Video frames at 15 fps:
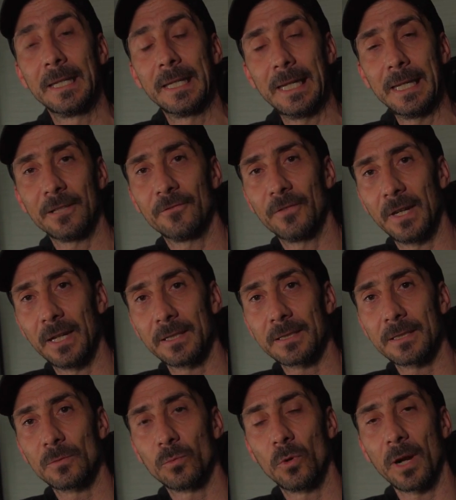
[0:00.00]
in
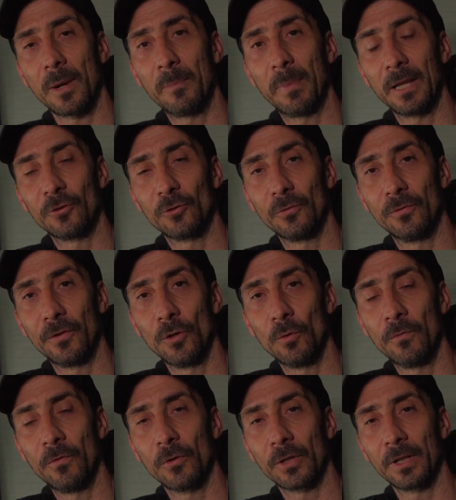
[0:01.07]
advance, what I plan to film
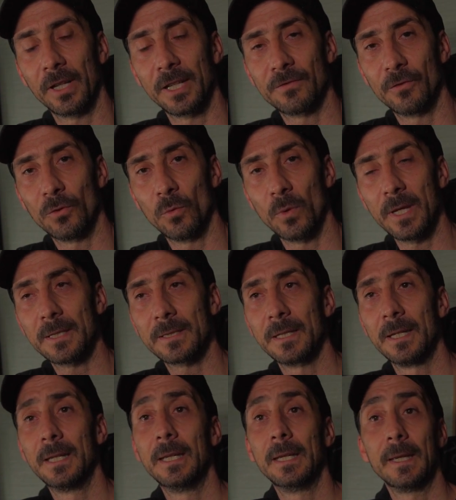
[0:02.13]
for the next few weeks,
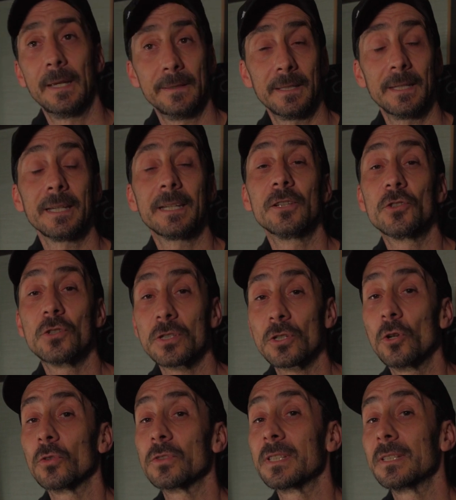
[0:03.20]
and then I can just
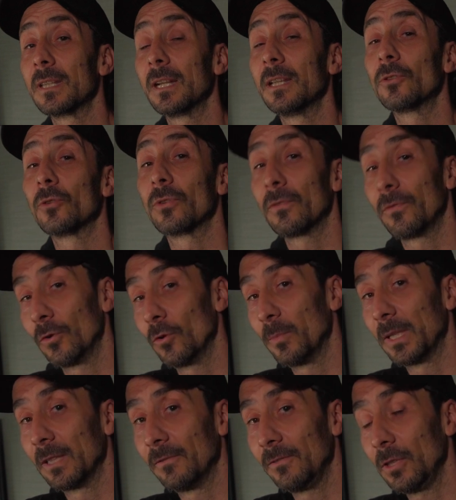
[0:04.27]
concentrate on the
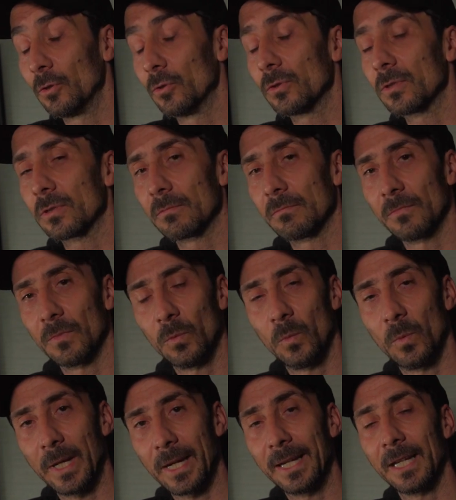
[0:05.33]
filming the videos
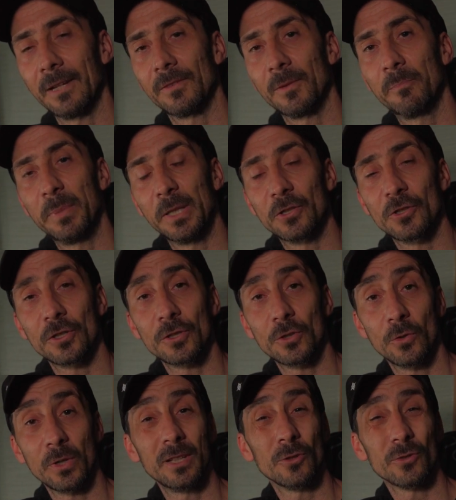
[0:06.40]
when I have the pictures
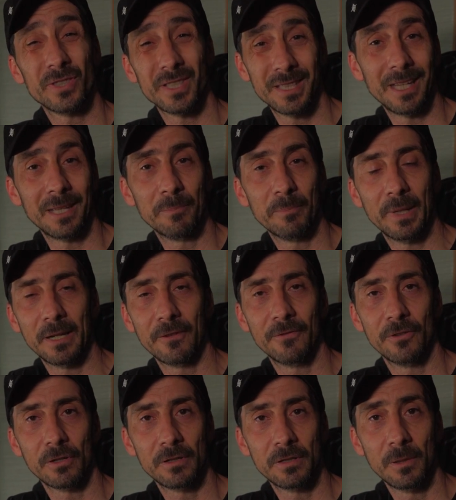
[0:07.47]
already on standby
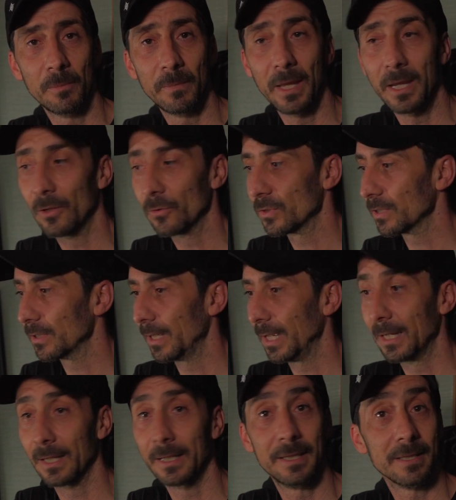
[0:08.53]
for thumbnails
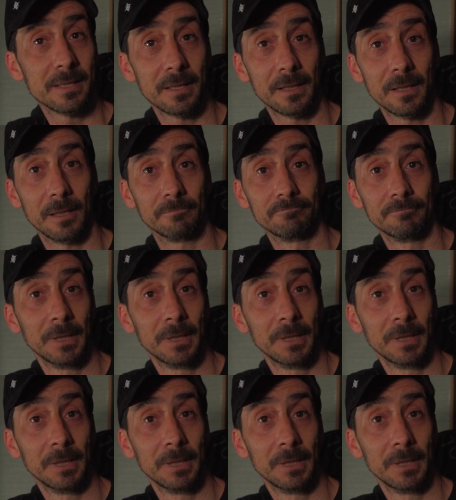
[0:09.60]
and Instagram.